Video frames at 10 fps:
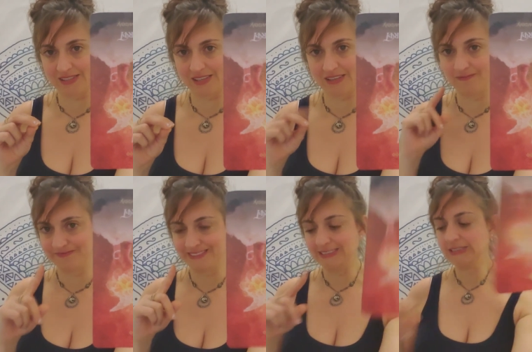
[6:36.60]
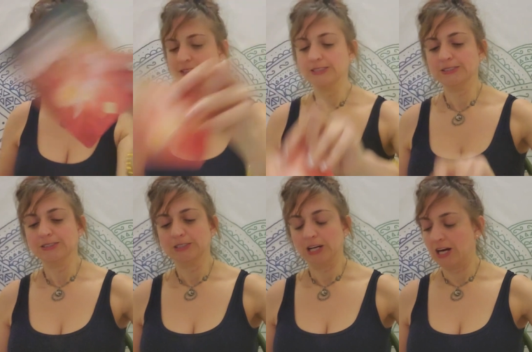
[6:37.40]
it.
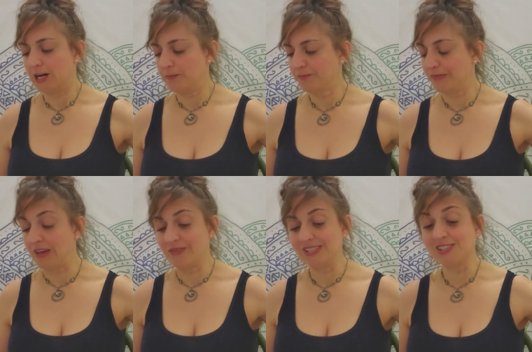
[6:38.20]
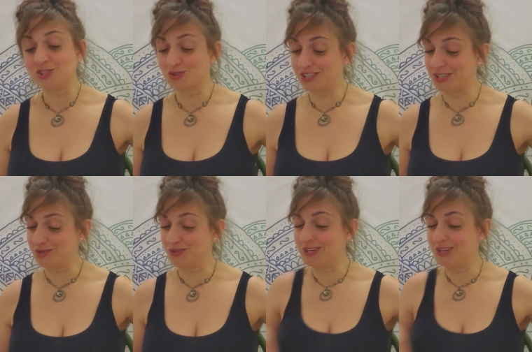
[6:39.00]
Um, and this is your central